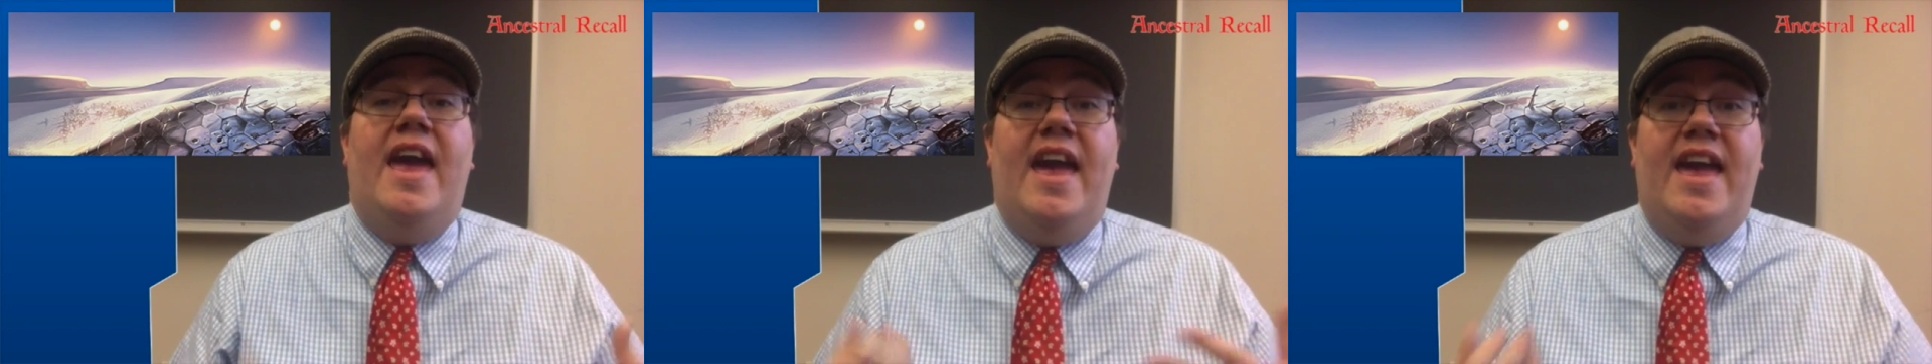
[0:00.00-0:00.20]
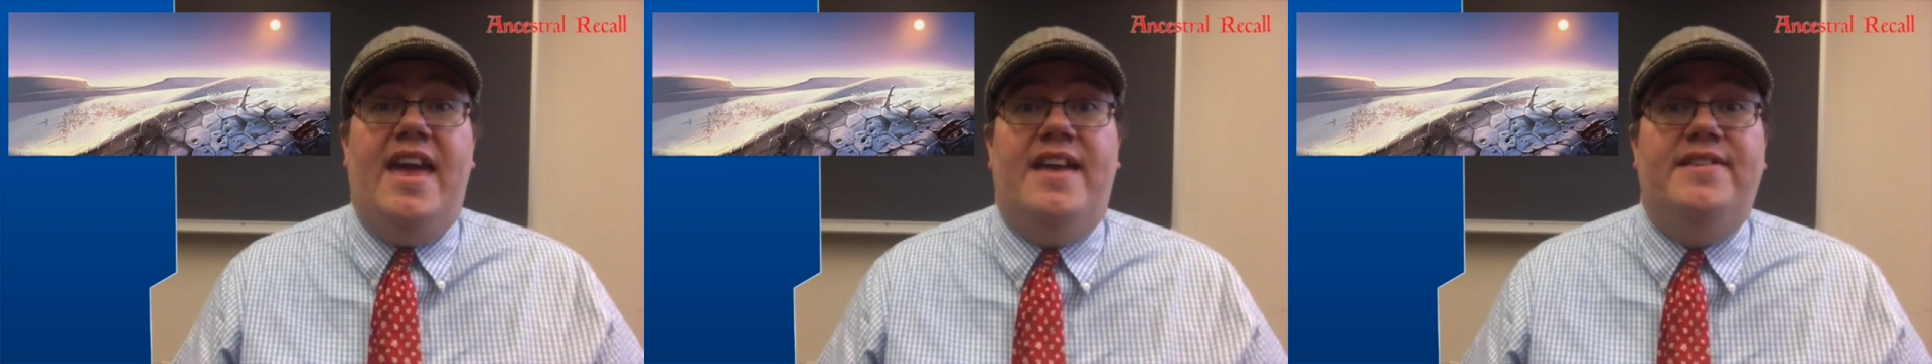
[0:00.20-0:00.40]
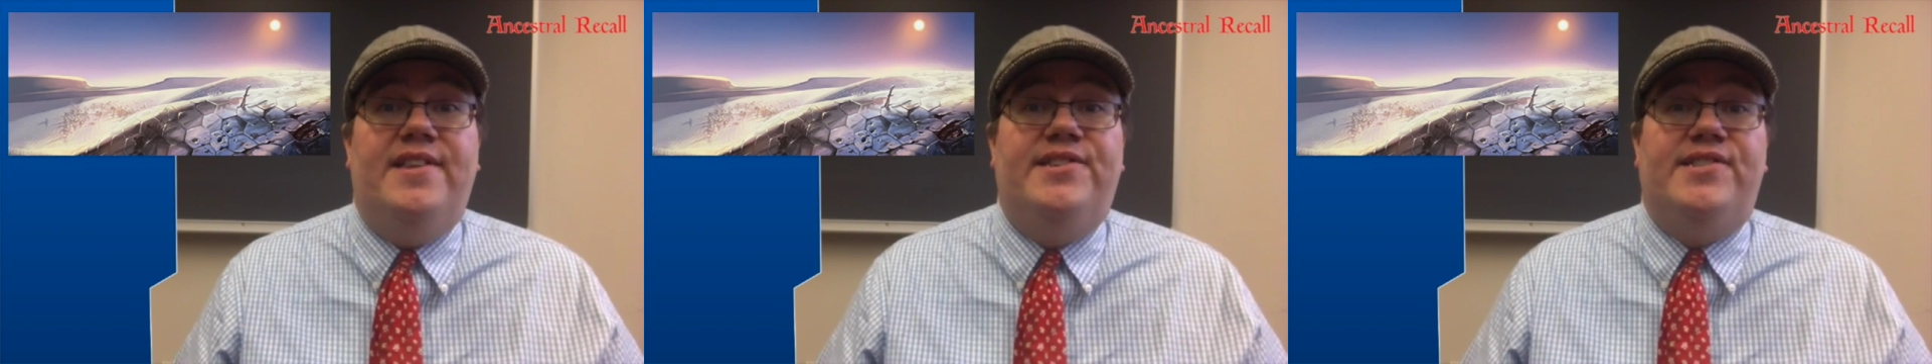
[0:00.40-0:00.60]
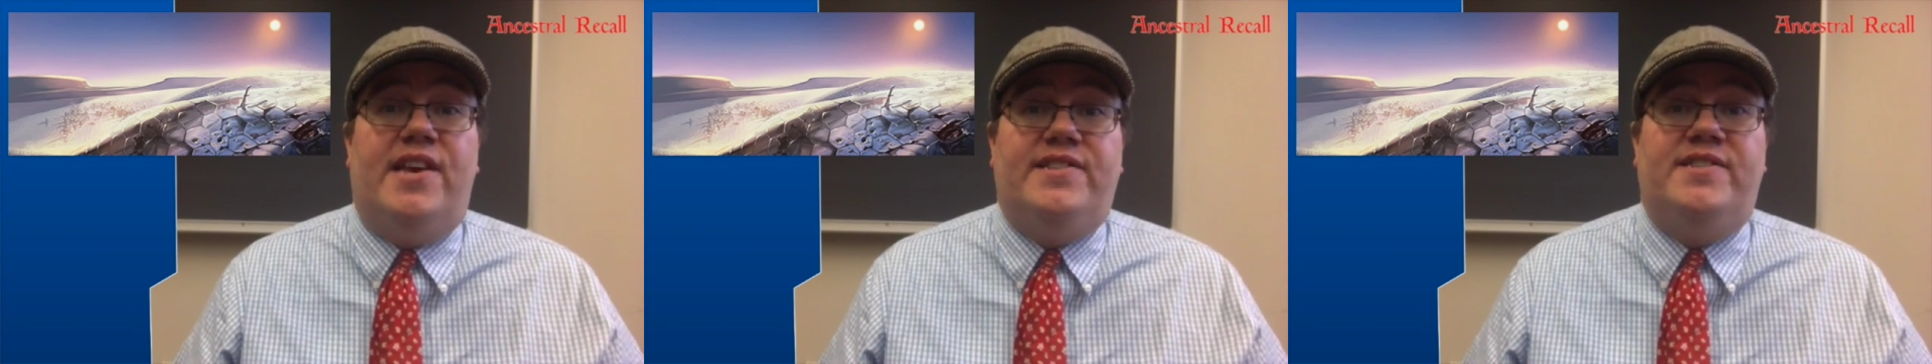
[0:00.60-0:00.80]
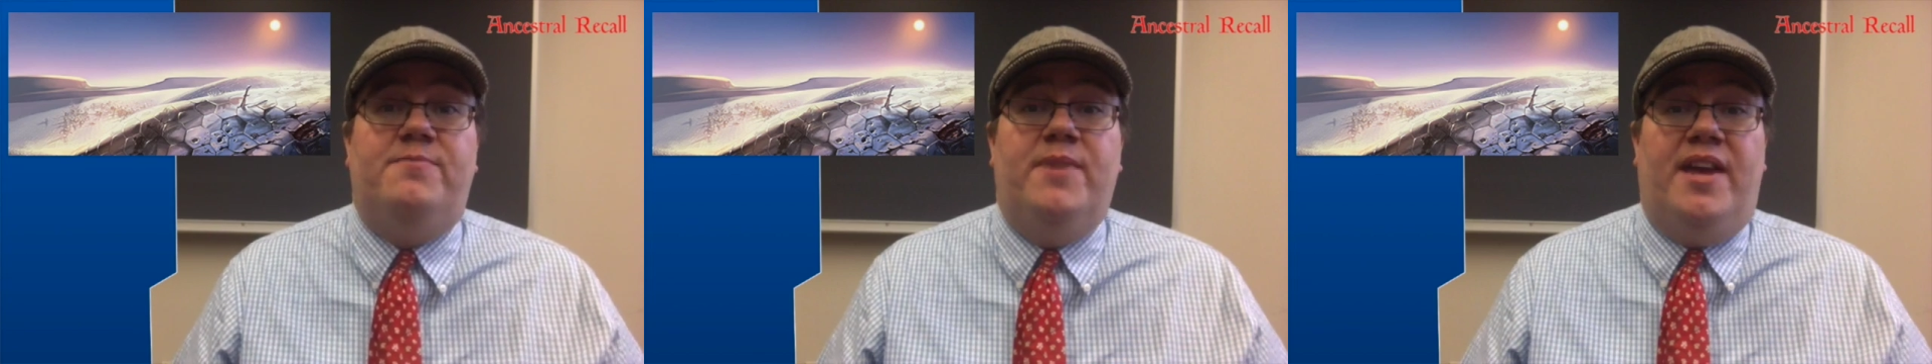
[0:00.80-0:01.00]
and the
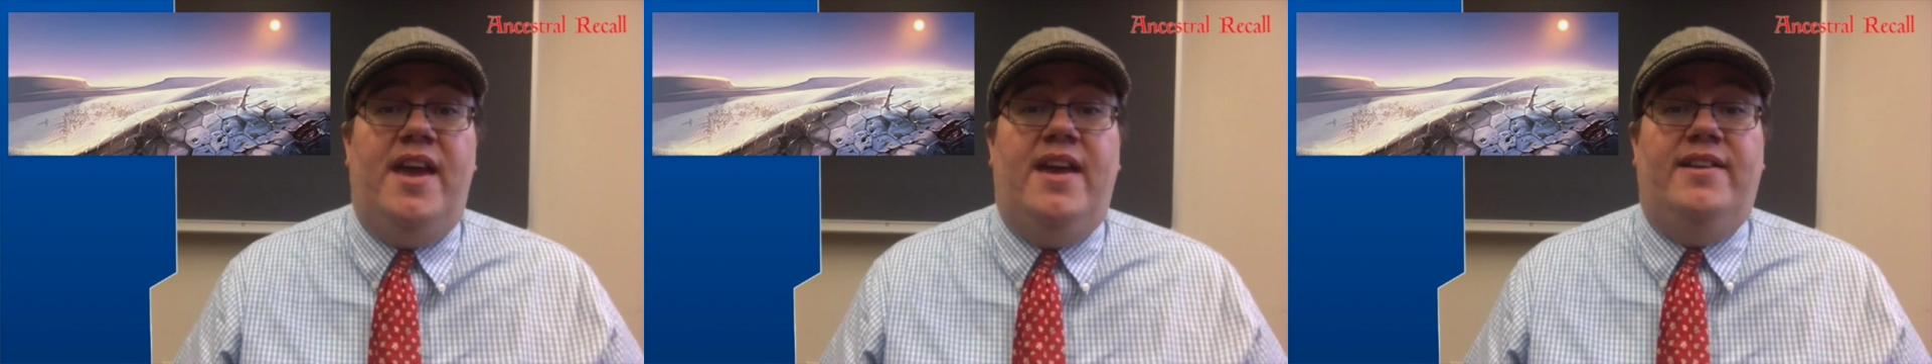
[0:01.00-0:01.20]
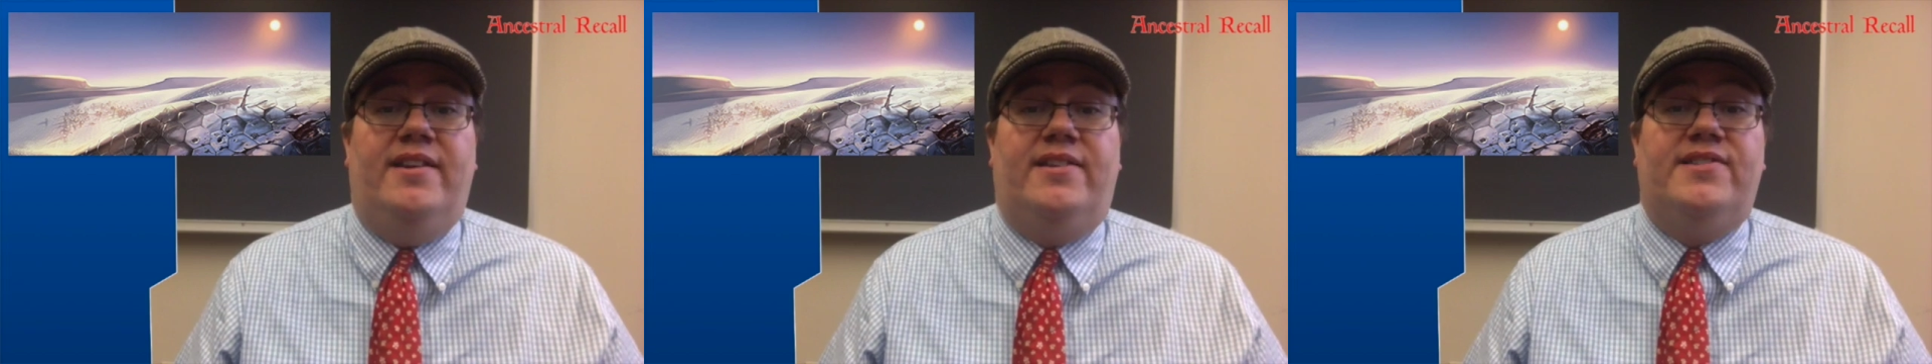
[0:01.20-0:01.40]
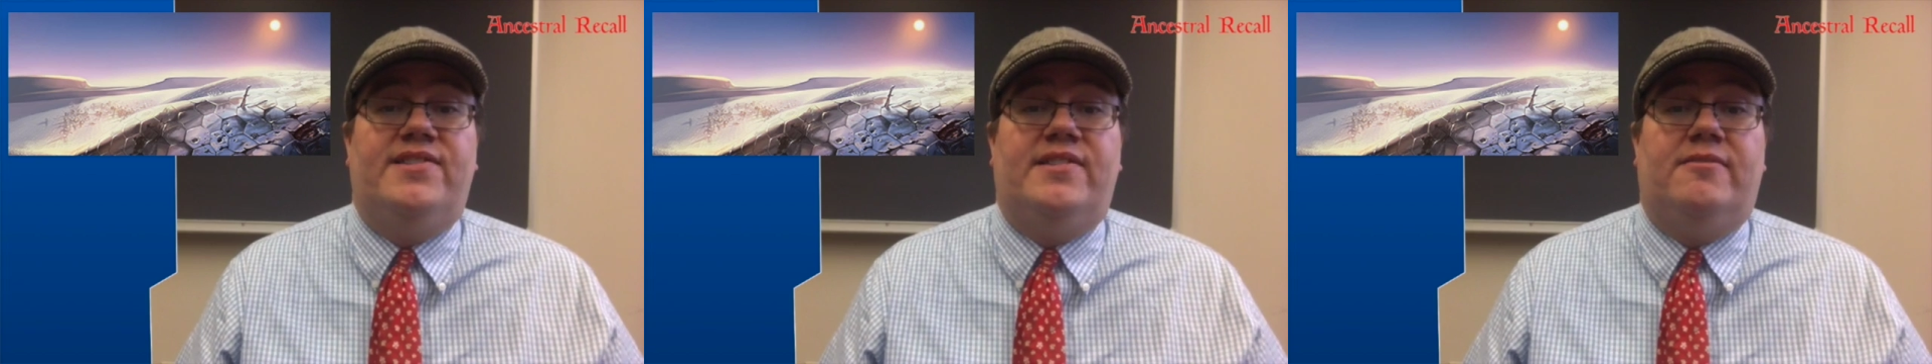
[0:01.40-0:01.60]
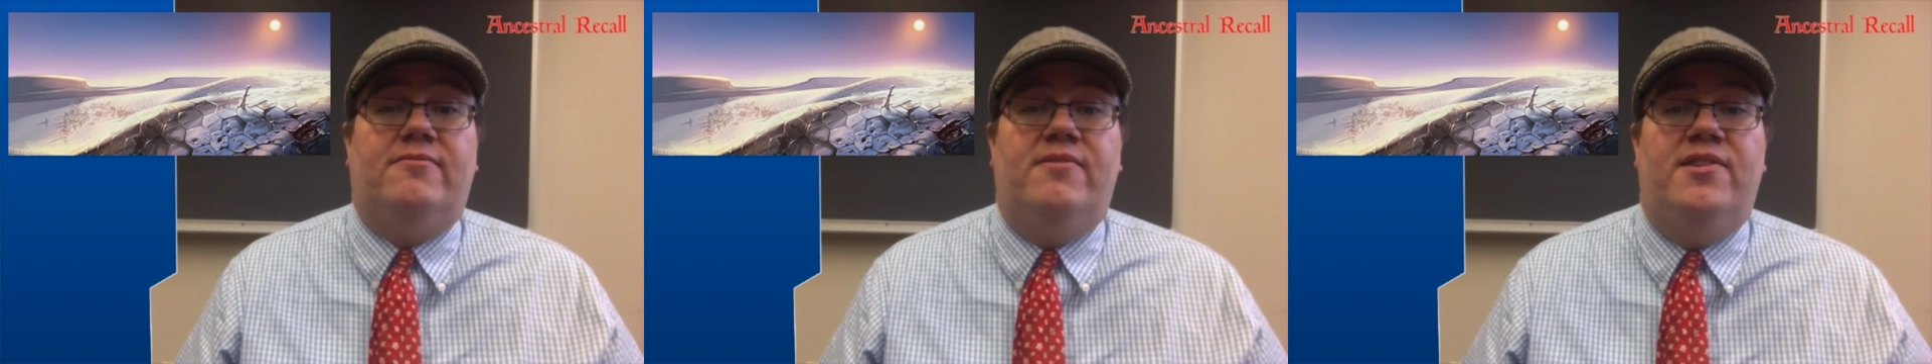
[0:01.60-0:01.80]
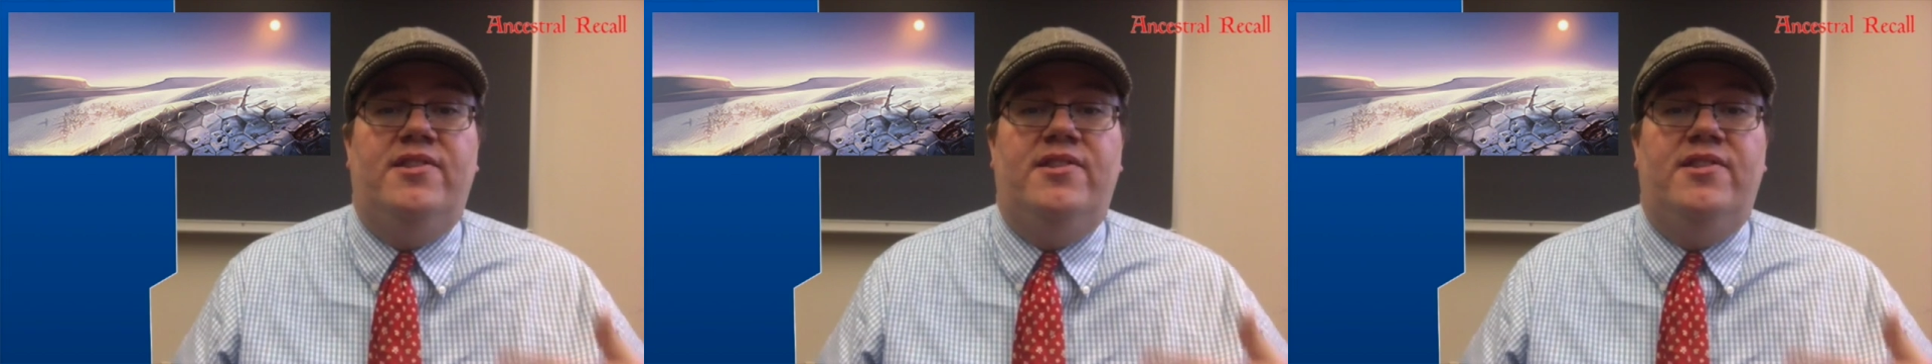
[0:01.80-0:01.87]
set's mechanics.